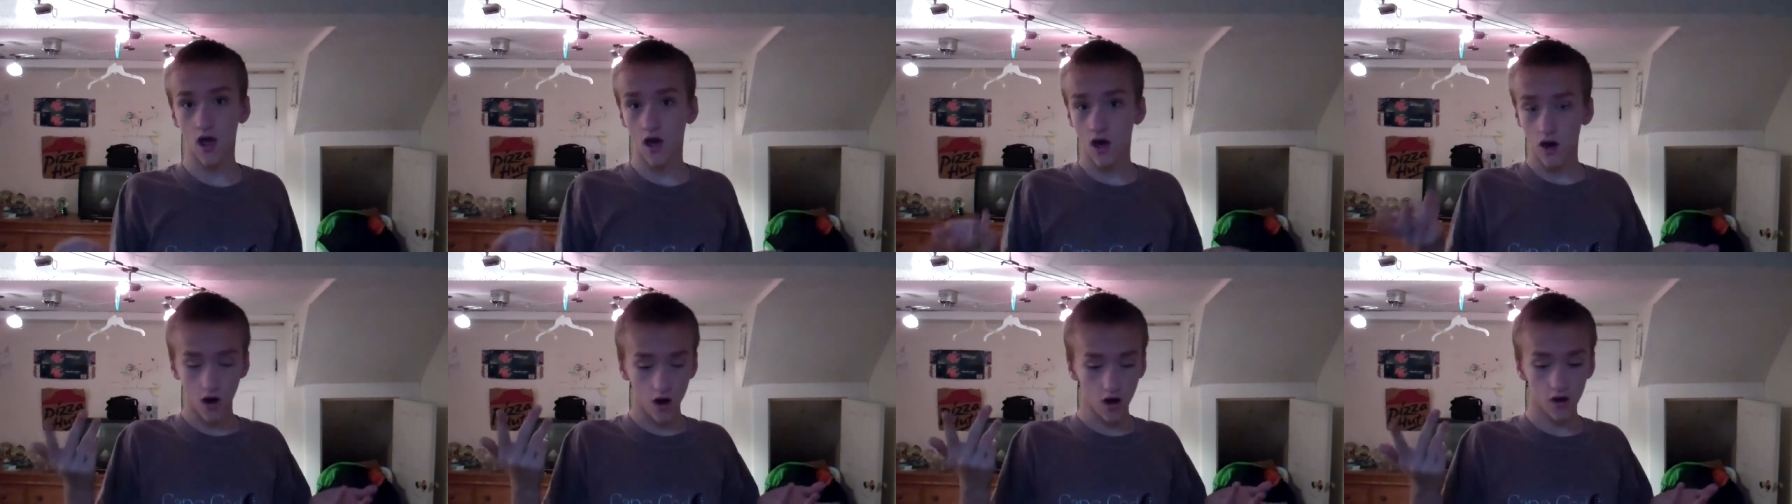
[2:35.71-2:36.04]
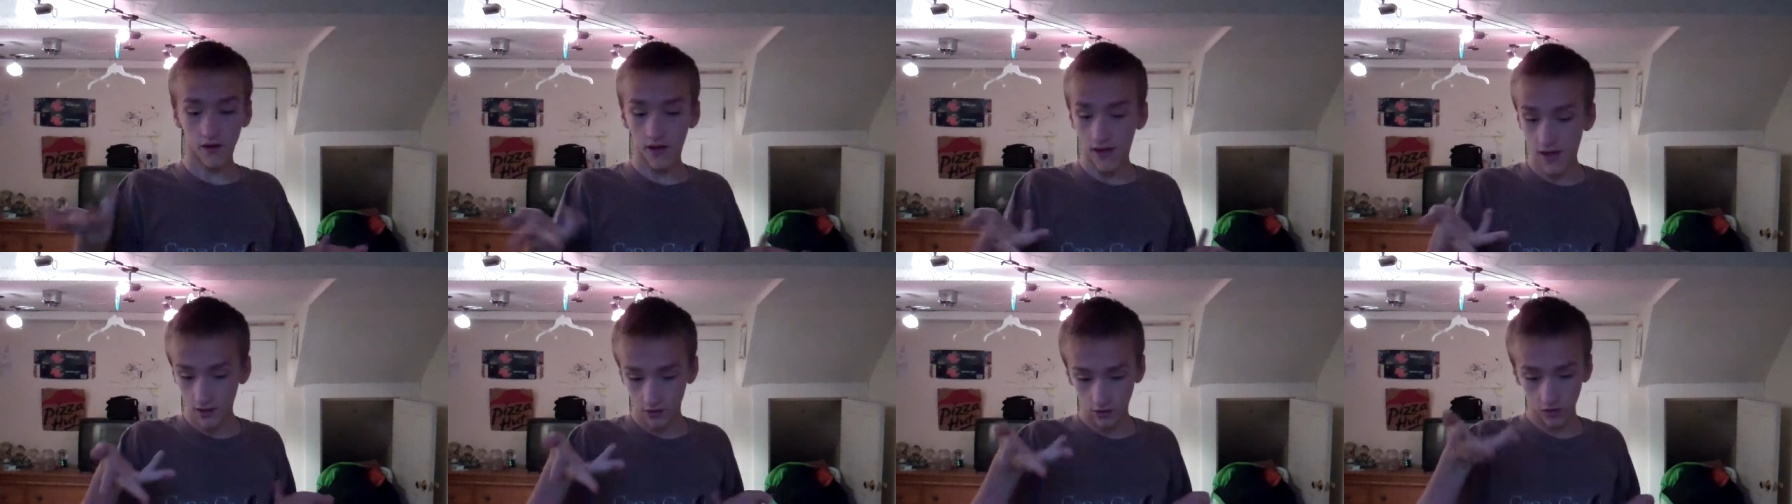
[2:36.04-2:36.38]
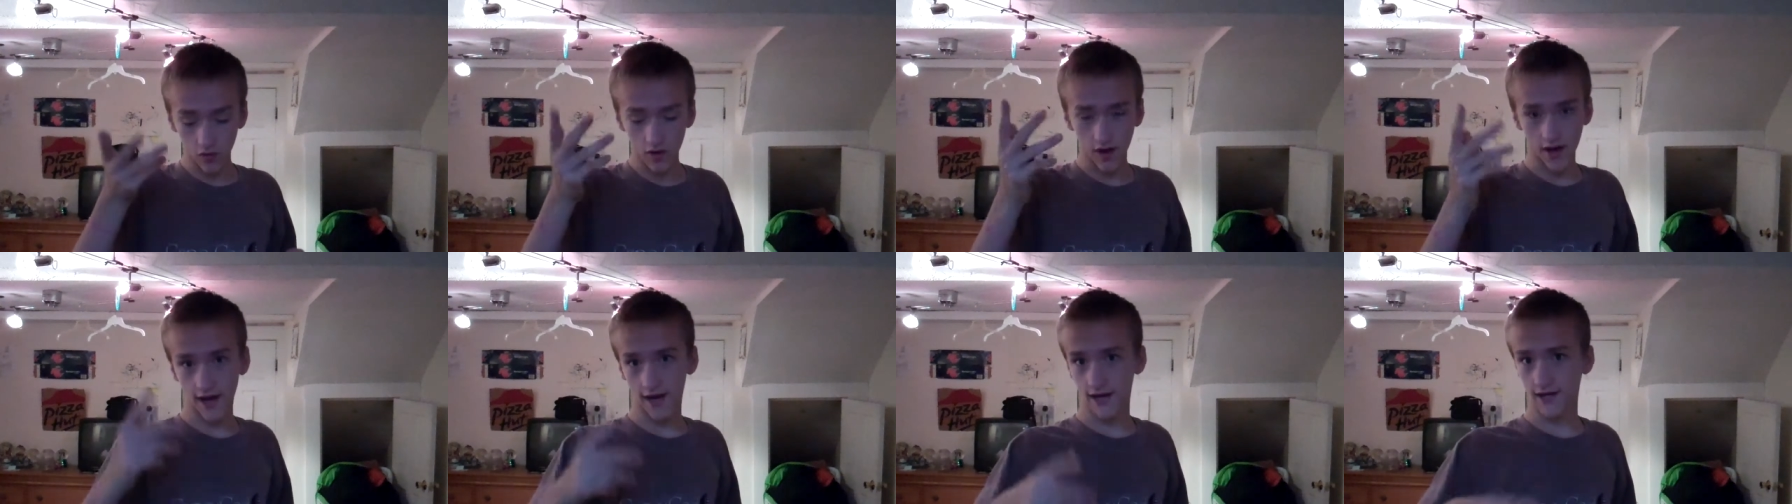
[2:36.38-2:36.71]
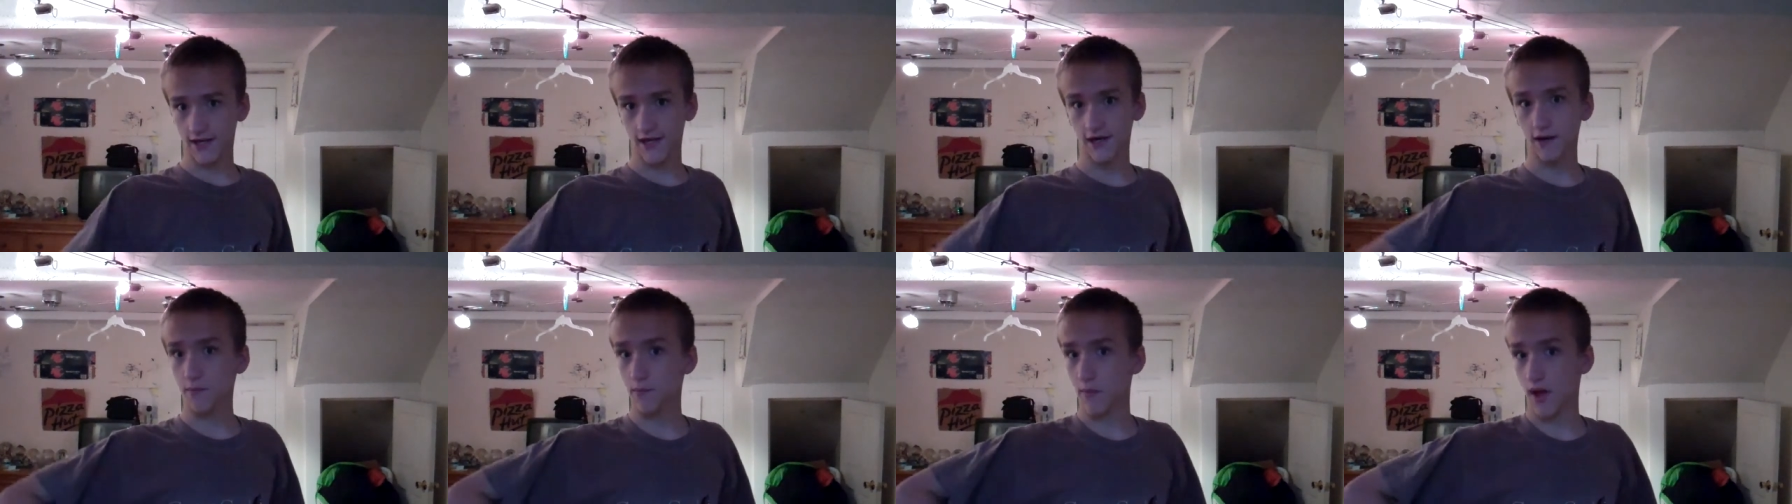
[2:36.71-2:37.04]
oh yeah, go ahead,
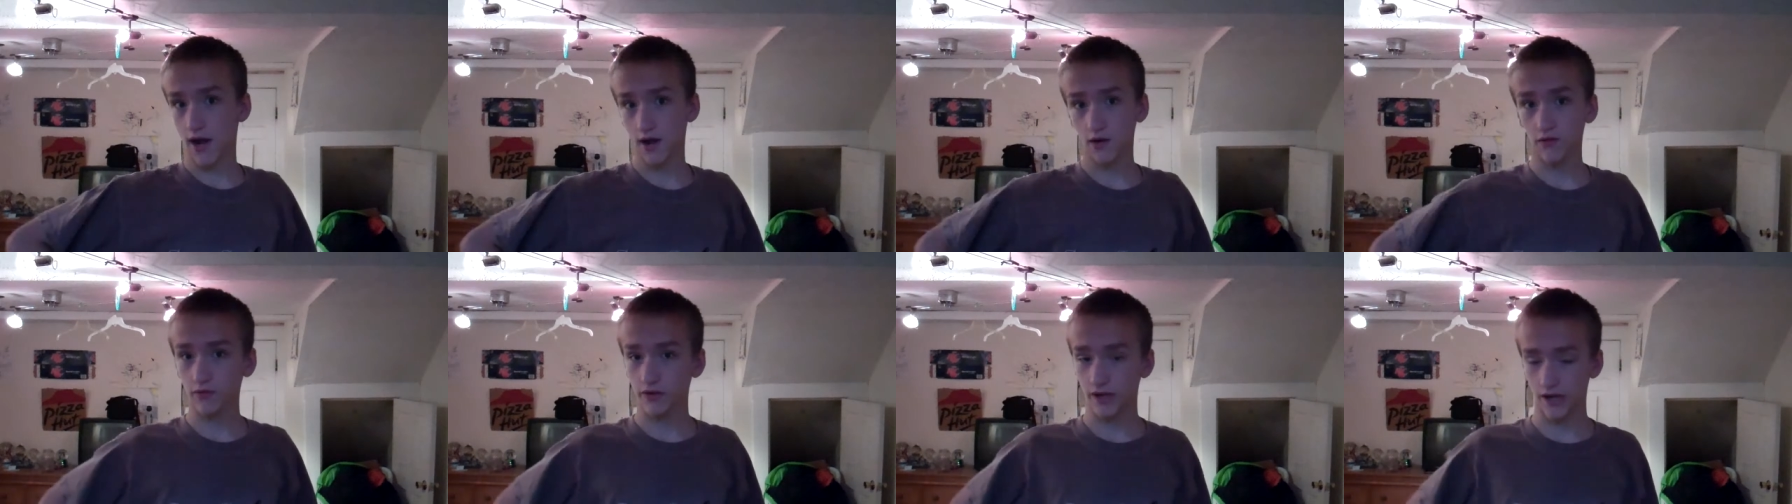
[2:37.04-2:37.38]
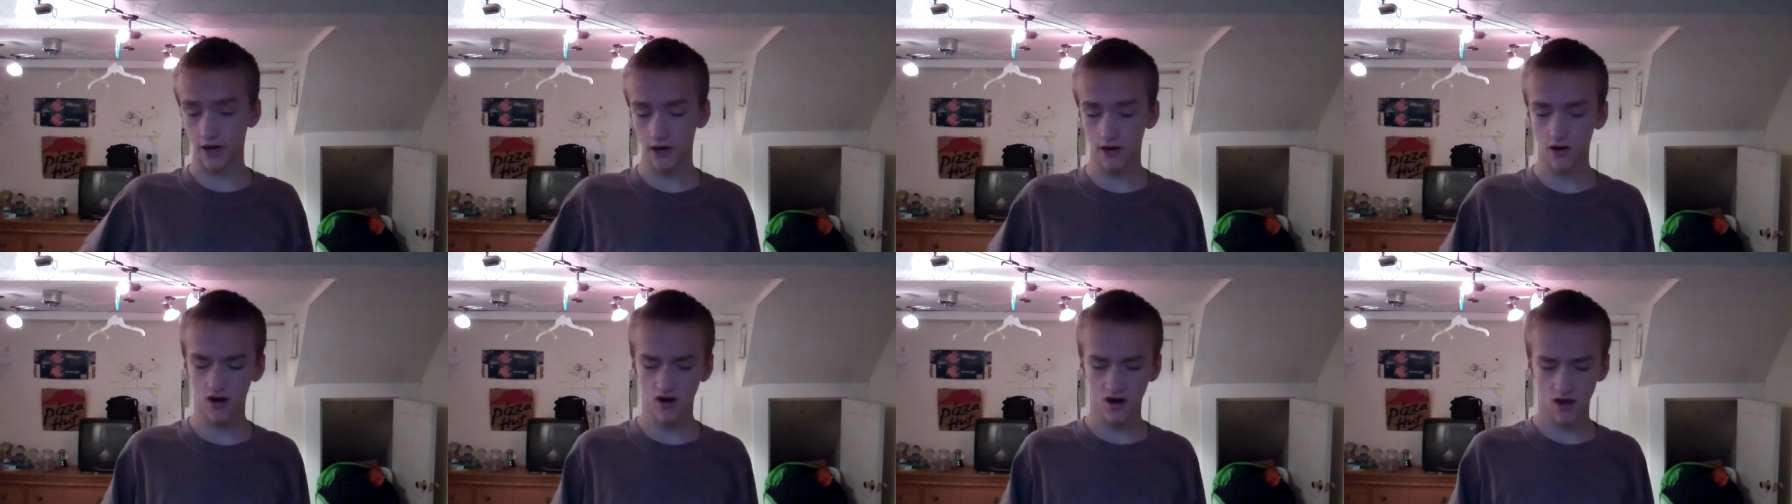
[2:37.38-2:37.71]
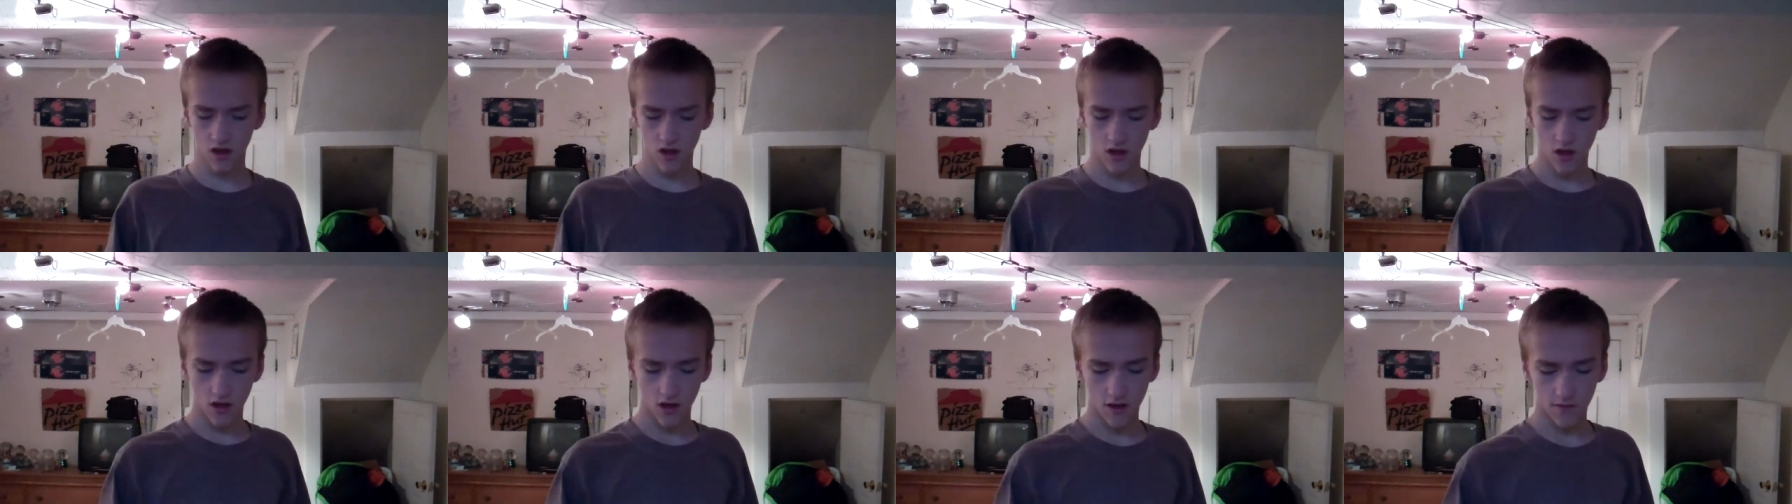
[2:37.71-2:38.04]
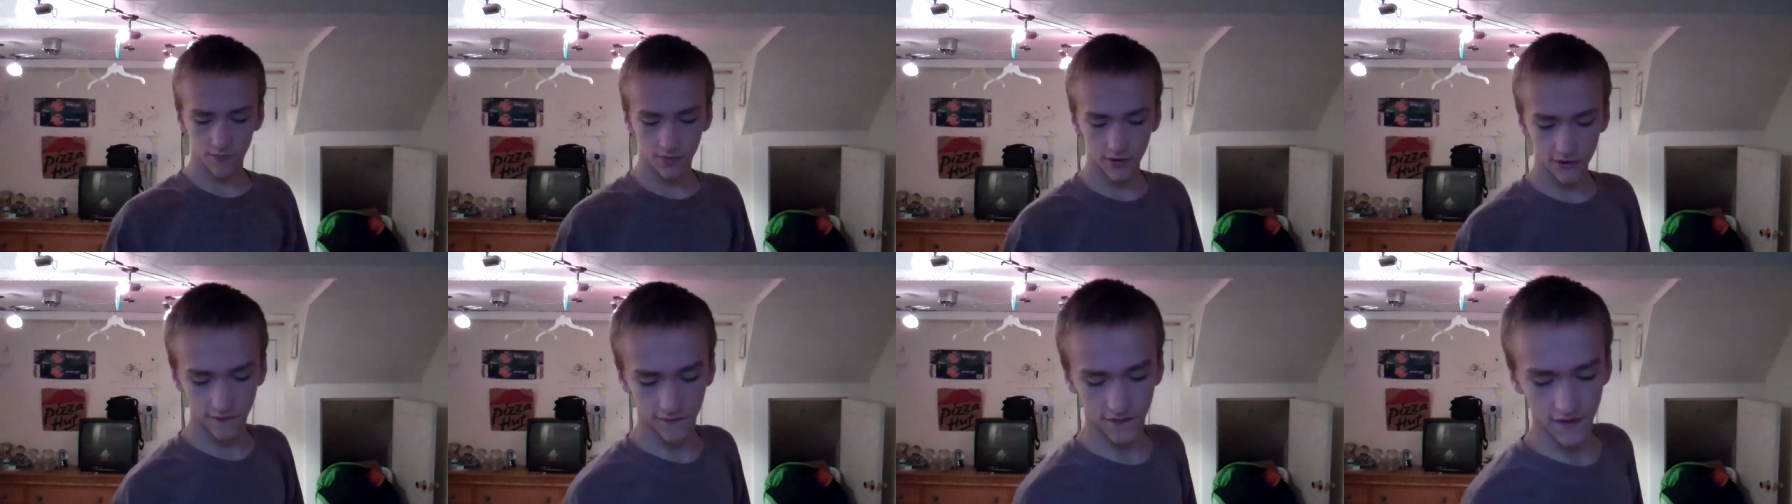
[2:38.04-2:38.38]
eat them, I don't care.
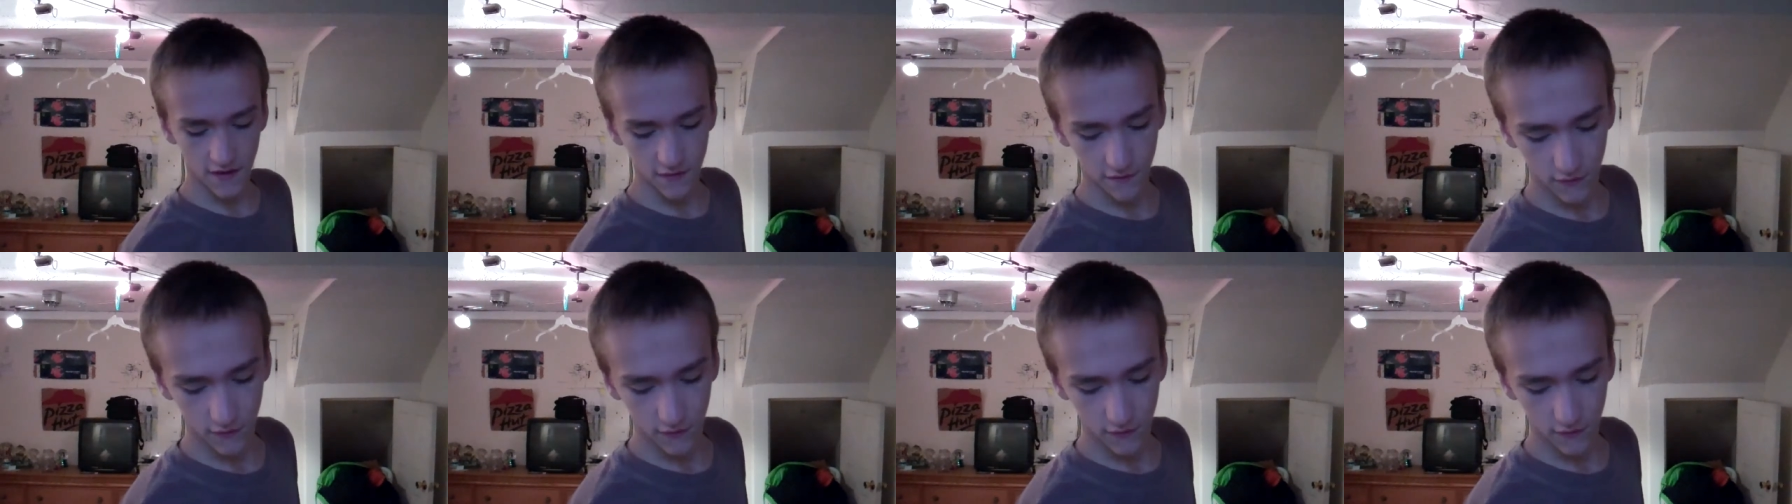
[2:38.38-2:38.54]
But if they